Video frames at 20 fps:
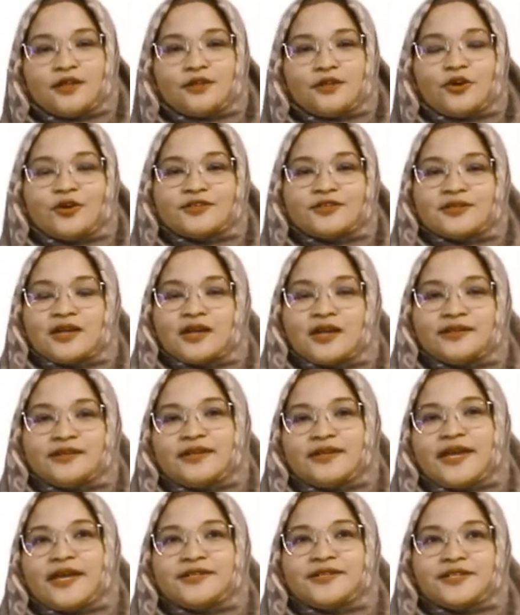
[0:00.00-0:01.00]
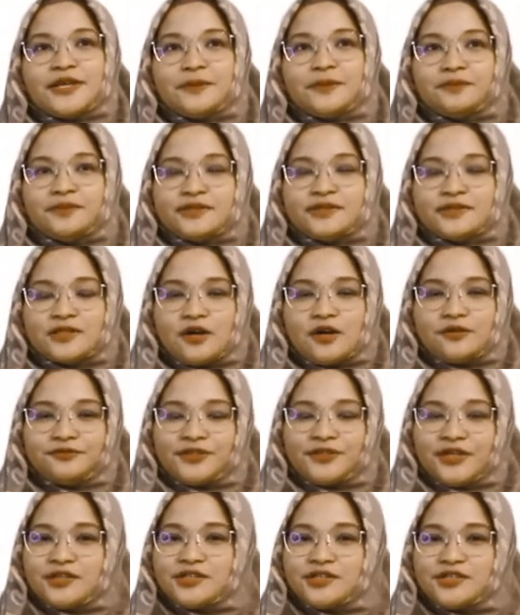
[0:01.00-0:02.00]
Those are the examples of
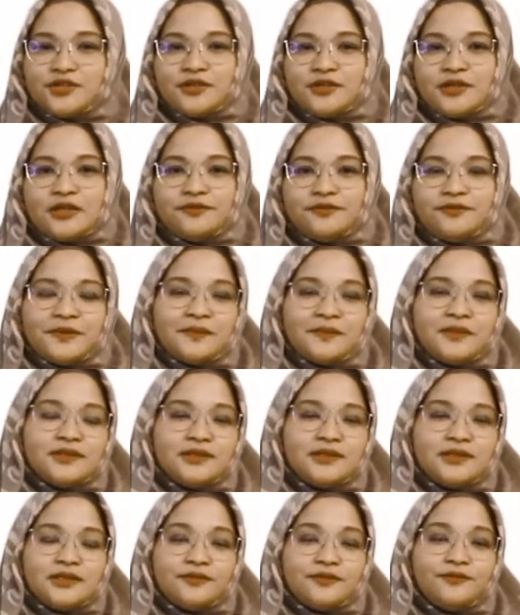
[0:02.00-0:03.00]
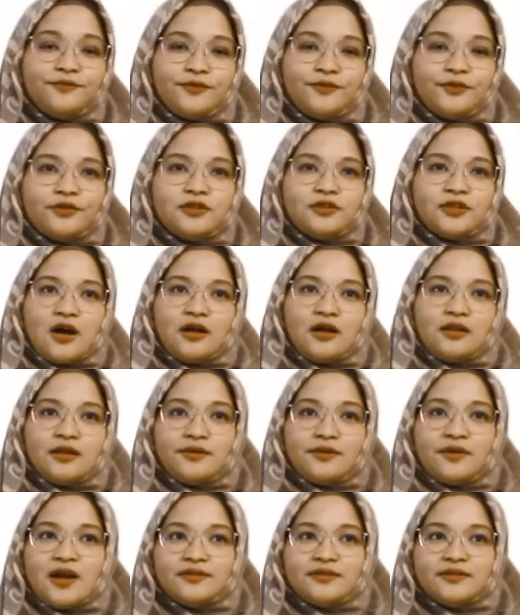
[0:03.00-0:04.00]
traditional fermented food all
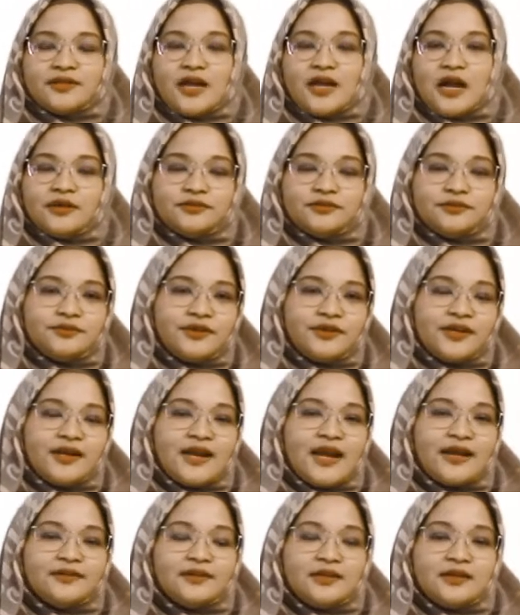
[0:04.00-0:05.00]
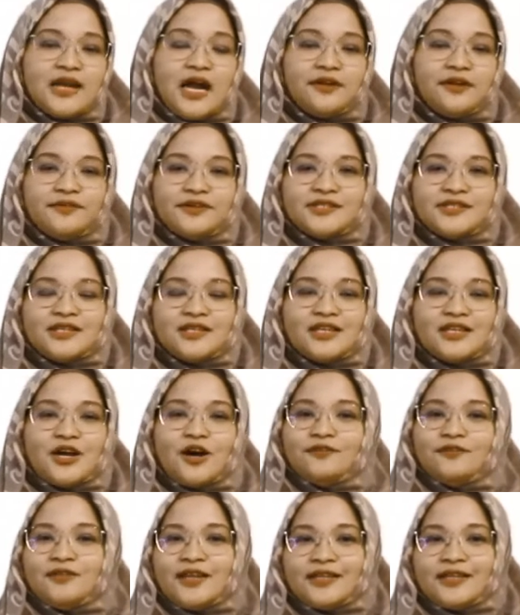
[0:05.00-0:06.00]
around the country and the diversity
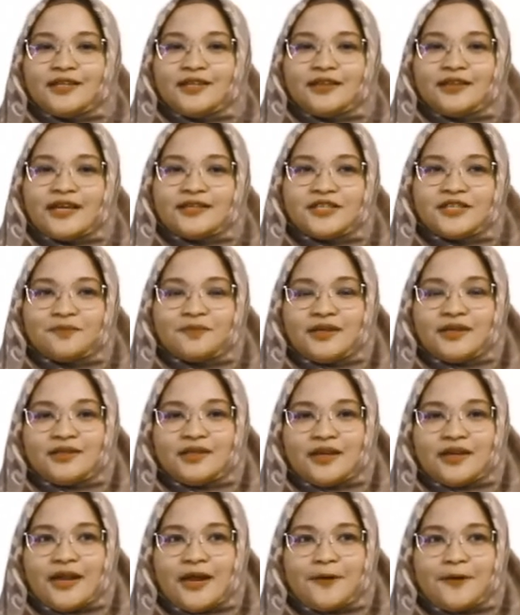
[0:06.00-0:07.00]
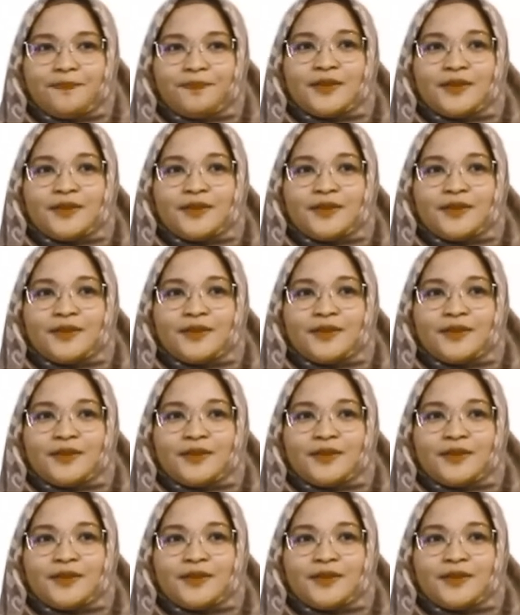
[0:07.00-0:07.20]
of lactic acid bacteria.